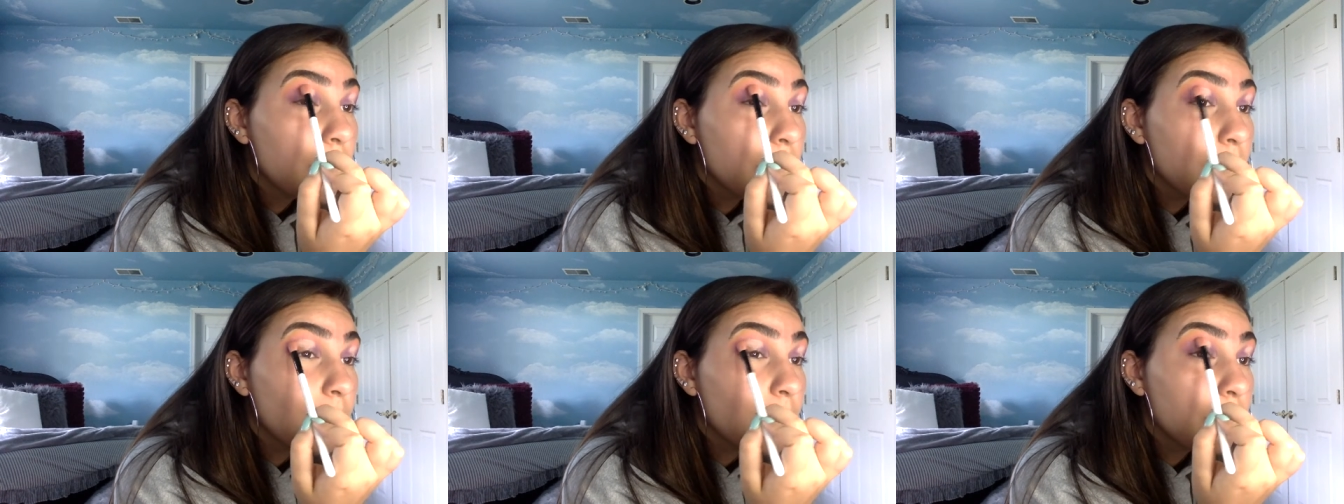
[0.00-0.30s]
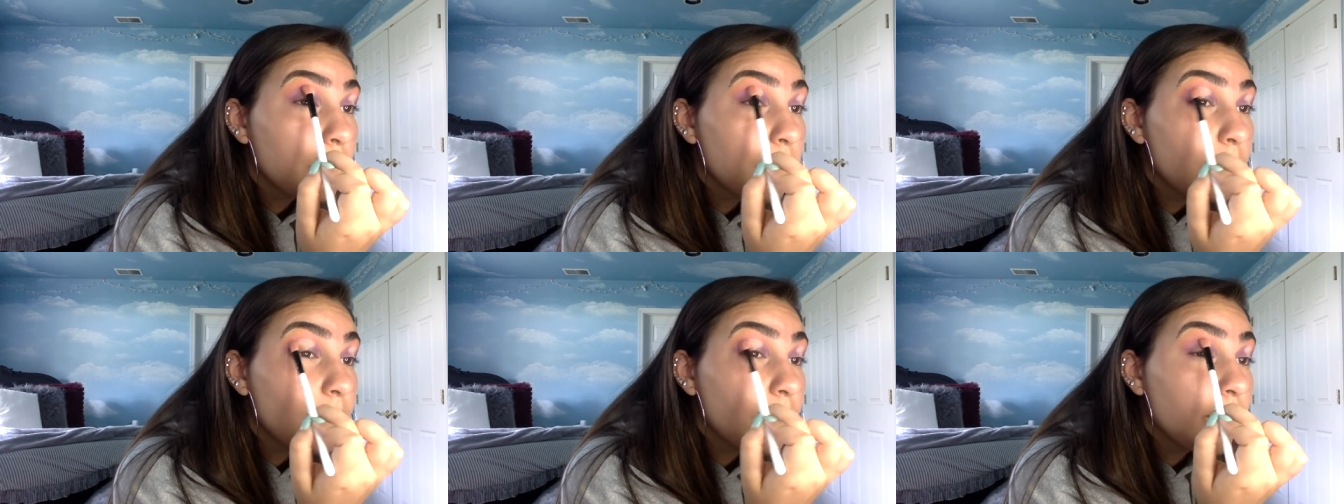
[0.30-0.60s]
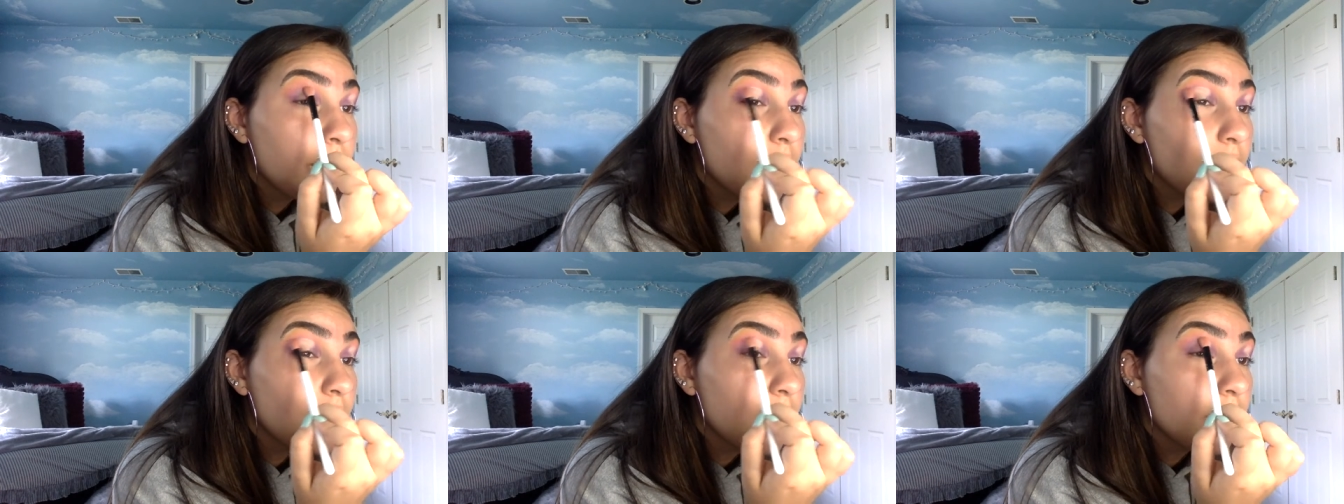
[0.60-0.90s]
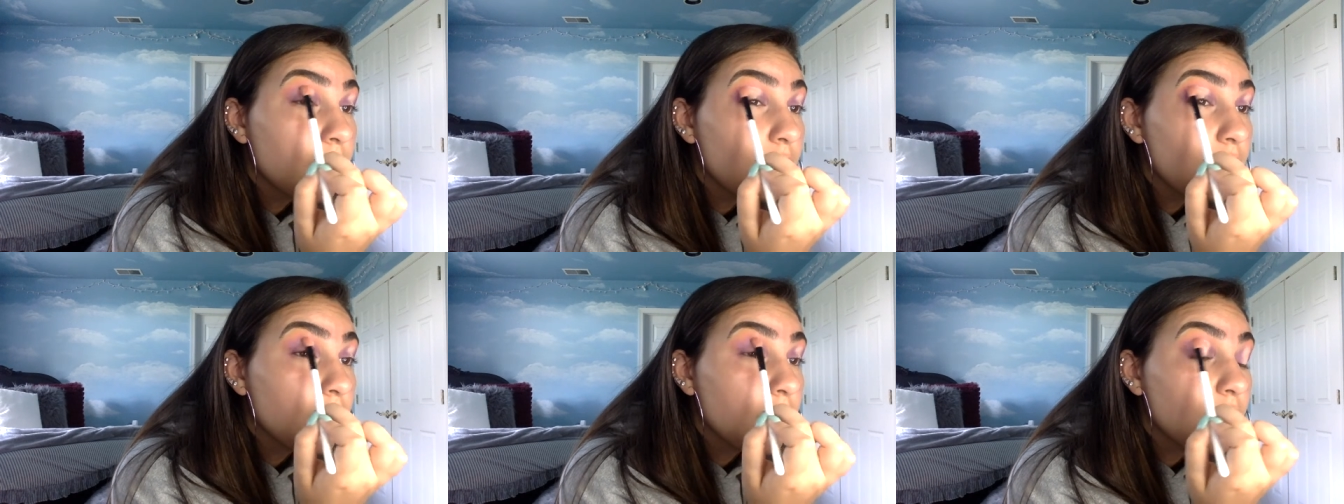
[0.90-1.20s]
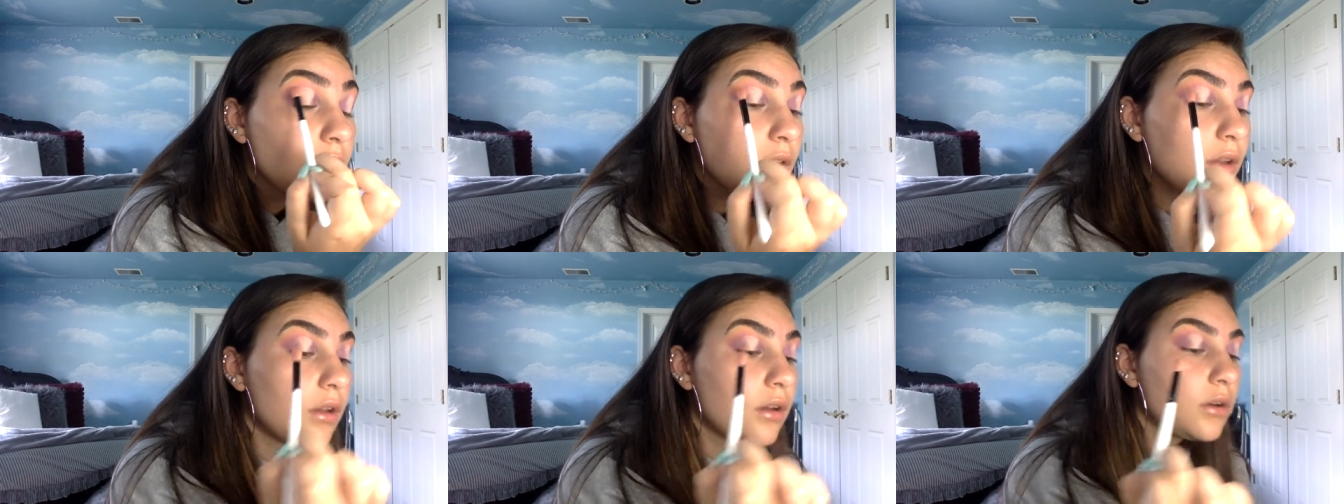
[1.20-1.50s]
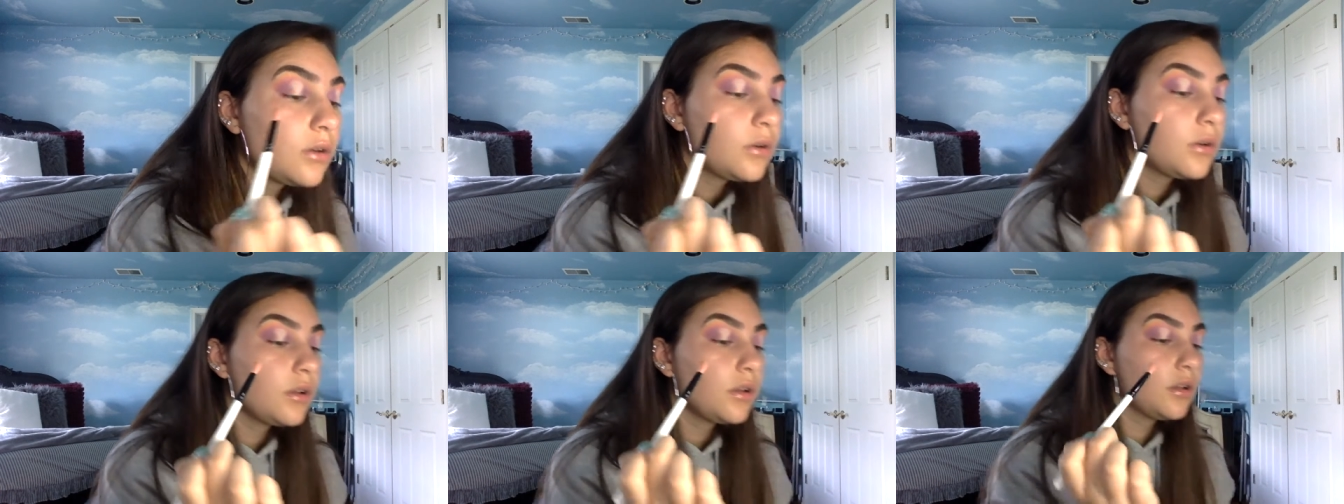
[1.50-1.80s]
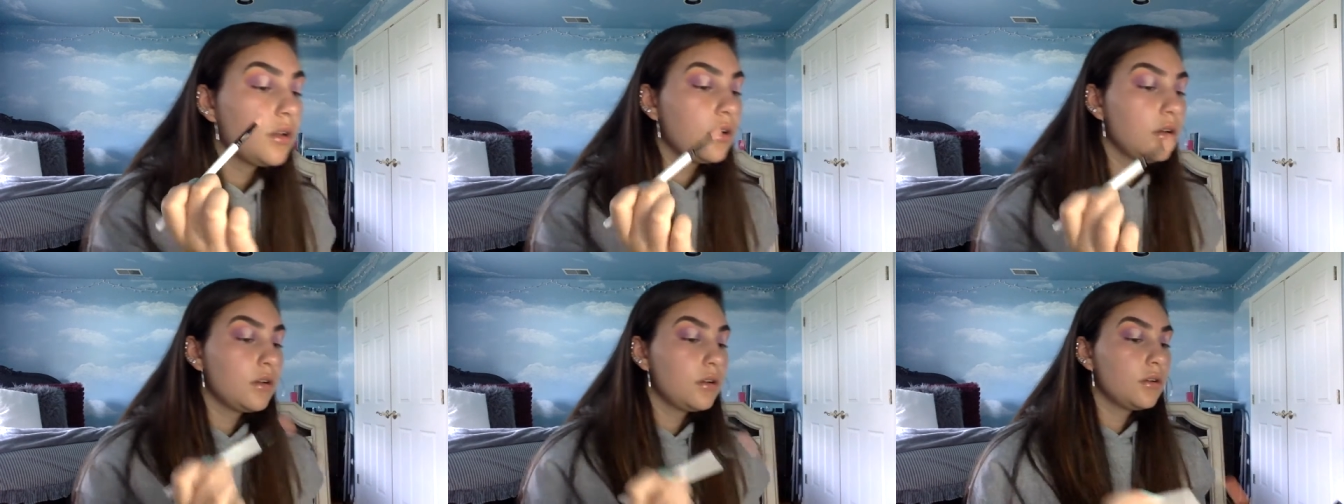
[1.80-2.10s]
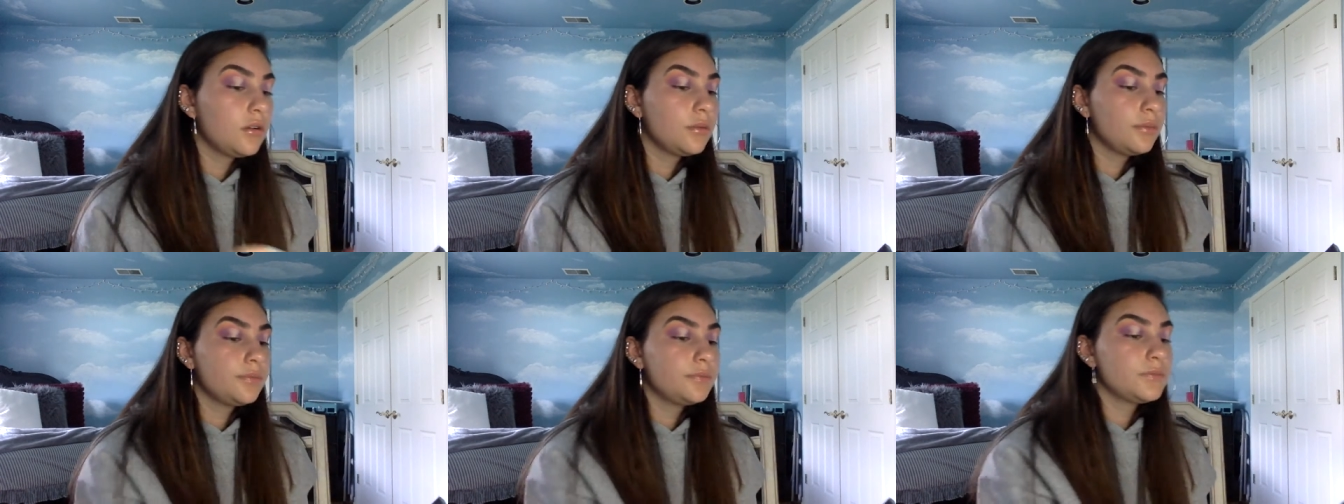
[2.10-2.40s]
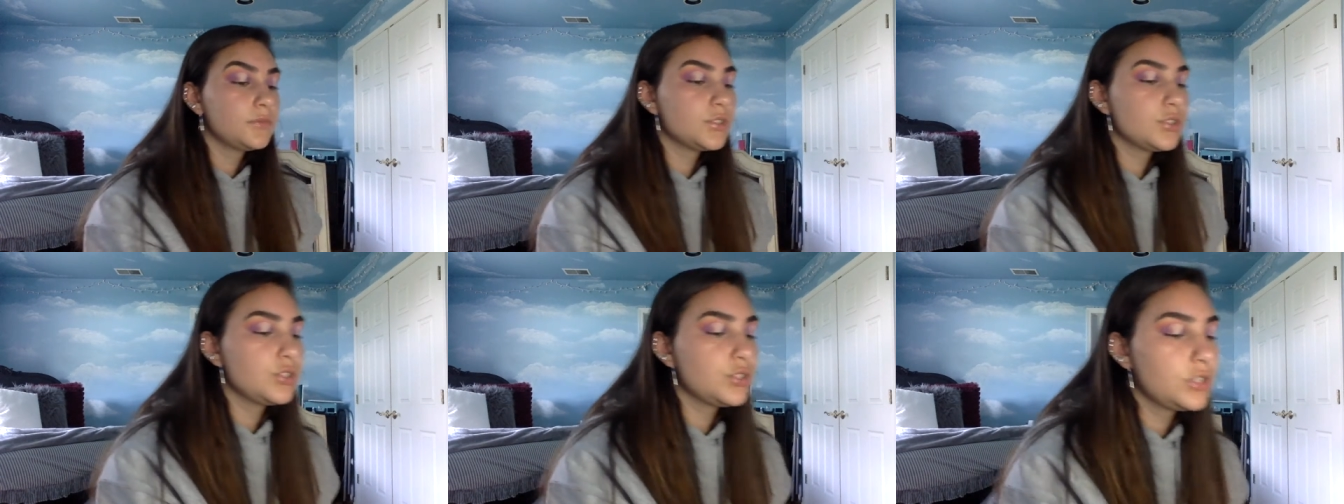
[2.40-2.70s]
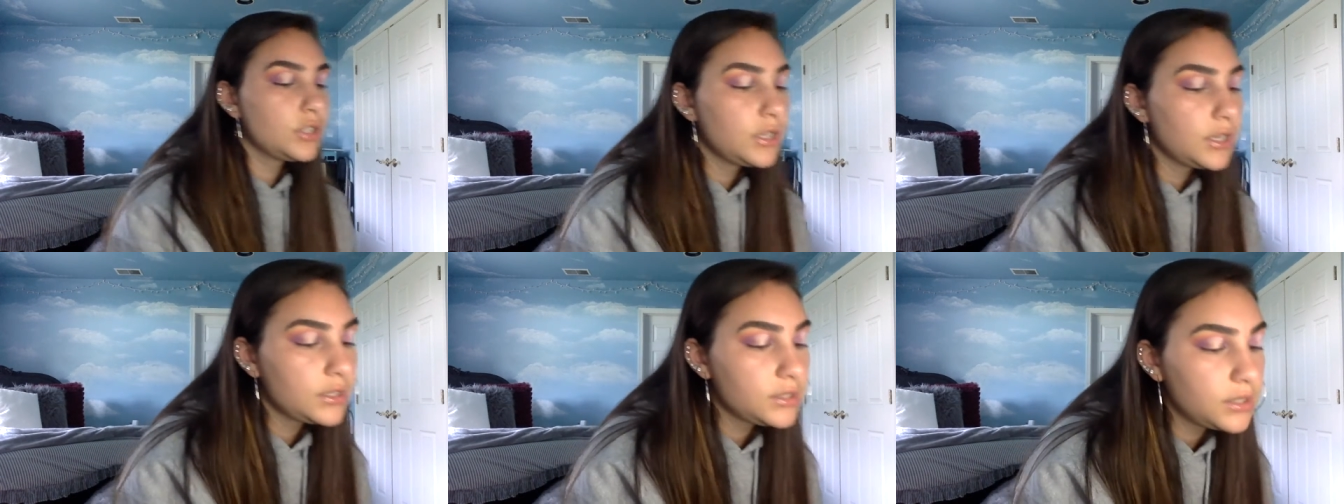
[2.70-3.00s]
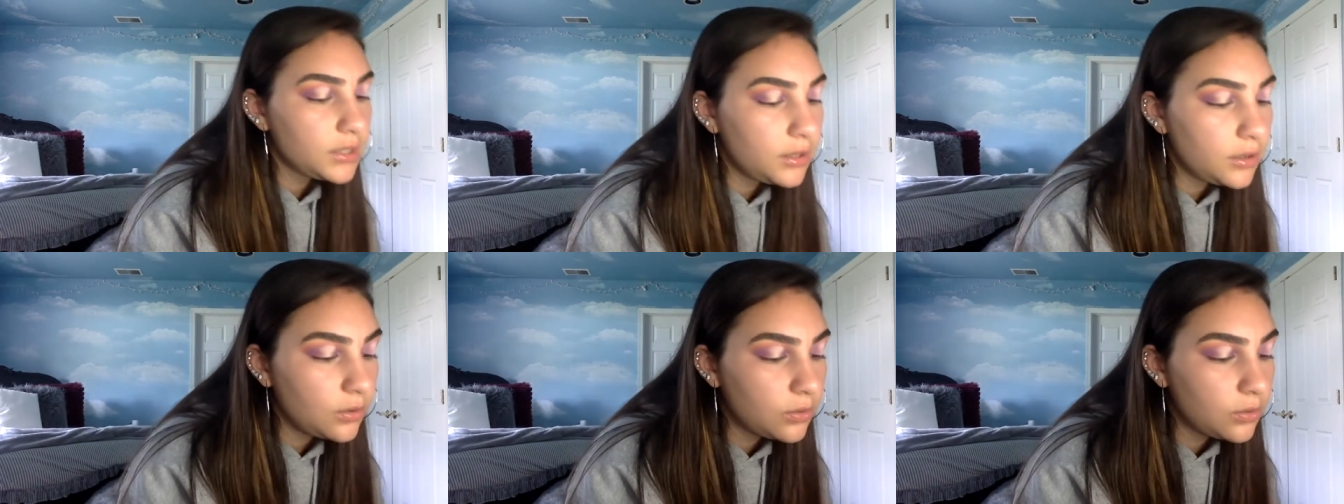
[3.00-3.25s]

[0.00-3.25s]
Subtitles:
kind of blend it out. She has like